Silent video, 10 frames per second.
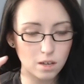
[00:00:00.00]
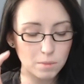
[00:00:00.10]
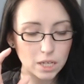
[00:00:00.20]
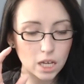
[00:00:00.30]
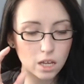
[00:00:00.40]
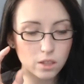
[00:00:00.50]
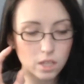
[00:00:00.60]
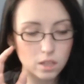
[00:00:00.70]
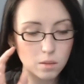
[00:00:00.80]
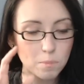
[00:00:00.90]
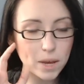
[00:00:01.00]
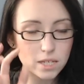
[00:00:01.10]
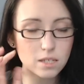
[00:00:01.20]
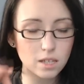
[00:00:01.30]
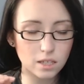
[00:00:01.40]
I mean, it, the
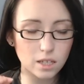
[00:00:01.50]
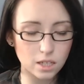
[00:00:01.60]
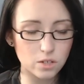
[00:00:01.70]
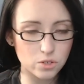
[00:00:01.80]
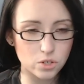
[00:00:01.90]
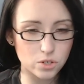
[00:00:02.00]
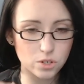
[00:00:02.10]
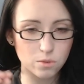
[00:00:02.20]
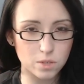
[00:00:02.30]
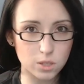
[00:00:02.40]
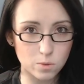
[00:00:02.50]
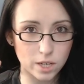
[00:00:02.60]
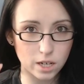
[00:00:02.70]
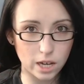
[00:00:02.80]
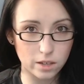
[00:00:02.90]
best thing that they used to do was
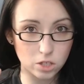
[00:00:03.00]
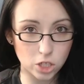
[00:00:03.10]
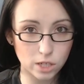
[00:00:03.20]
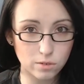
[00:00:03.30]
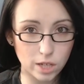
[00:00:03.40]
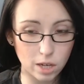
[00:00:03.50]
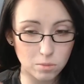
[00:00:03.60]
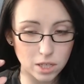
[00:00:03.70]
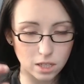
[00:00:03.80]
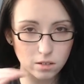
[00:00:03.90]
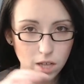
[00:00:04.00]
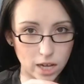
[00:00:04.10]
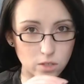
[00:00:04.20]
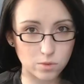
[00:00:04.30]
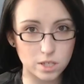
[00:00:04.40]
when it had the channel name and the
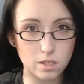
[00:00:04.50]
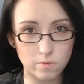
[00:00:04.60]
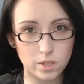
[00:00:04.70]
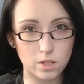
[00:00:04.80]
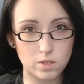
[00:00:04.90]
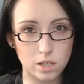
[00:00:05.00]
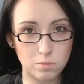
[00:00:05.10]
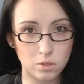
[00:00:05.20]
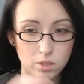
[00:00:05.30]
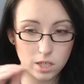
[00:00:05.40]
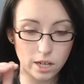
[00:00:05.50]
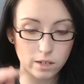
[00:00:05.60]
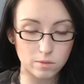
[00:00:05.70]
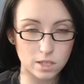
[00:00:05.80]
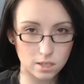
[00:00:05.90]
last recent videos they uploaded,
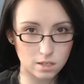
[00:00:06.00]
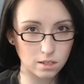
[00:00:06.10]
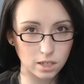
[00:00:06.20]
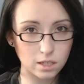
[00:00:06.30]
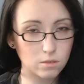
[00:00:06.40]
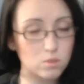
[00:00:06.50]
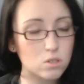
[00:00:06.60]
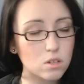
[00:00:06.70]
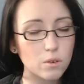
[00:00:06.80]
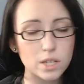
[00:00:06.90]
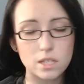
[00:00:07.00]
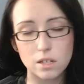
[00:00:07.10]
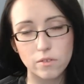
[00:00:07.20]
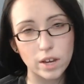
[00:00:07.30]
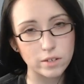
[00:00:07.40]
and it was listed like that. It was so
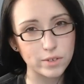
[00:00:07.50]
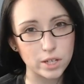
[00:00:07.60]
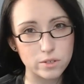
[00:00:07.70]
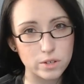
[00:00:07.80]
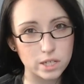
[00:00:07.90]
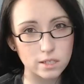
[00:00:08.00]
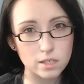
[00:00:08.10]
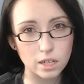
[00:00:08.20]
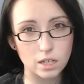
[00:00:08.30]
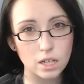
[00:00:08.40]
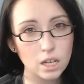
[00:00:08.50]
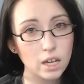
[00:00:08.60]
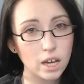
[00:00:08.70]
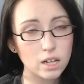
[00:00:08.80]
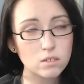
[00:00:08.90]
easy to find videos you hadn't seen.
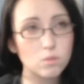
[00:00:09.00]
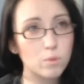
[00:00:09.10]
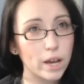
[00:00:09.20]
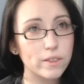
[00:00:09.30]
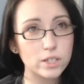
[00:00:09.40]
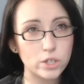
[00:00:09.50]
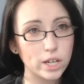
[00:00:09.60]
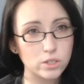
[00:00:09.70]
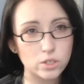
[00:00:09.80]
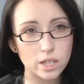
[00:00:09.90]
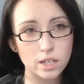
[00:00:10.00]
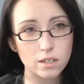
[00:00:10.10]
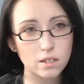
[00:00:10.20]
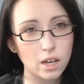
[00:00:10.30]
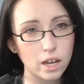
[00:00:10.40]
I don't know why they changed
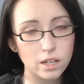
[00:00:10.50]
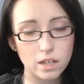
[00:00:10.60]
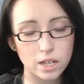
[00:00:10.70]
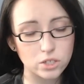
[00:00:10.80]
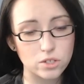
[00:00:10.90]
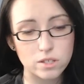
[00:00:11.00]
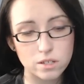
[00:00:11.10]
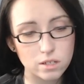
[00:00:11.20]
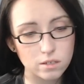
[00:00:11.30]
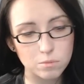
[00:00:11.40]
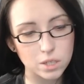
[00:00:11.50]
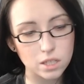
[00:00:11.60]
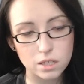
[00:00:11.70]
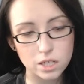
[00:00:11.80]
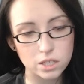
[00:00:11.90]
it. I, I just,
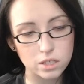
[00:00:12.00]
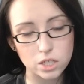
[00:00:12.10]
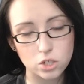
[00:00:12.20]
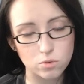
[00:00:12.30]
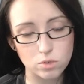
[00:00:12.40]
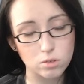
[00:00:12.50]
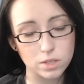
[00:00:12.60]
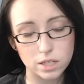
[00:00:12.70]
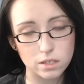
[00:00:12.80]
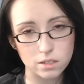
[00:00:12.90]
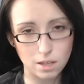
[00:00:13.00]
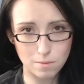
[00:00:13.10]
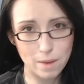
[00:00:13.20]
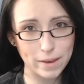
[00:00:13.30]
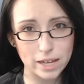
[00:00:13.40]
but they they just ruined it
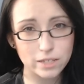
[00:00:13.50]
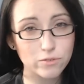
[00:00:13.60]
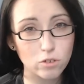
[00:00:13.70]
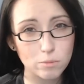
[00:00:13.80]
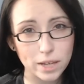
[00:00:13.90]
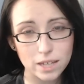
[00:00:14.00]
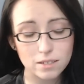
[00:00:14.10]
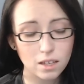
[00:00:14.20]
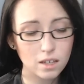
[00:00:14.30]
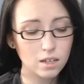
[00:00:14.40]
in my mind for me.